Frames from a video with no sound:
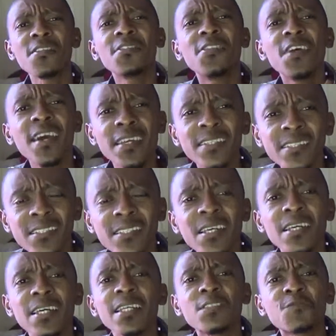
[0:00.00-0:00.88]
this
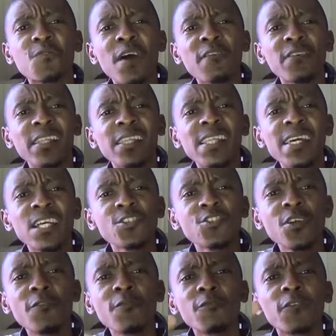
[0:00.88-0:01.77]
is
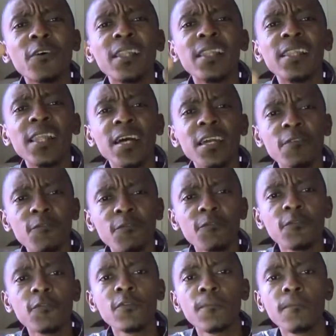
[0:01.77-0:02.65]
Revelation for
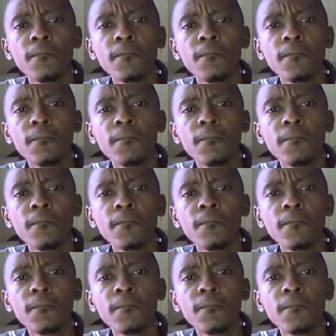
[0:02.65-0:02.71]
Life.